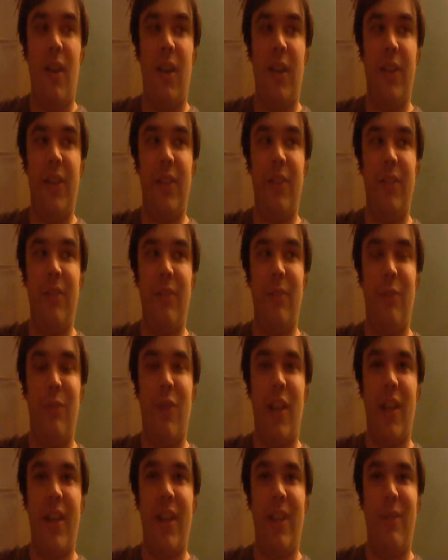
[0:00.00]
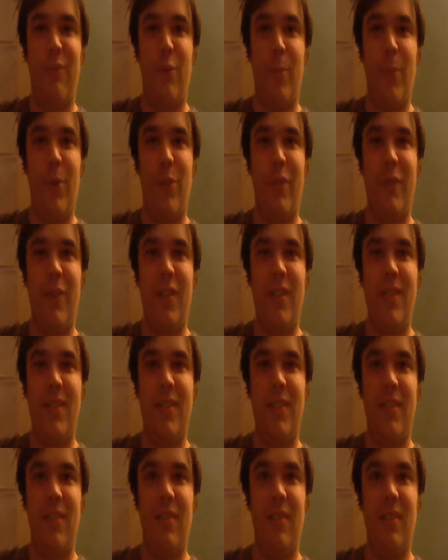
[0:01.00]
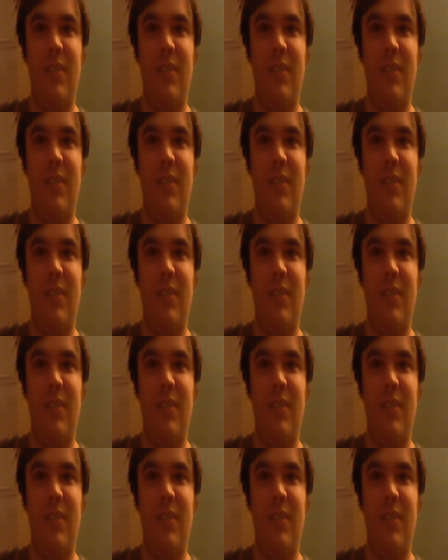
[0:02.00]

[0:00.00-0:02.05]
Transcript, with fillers: on Friday for both of us.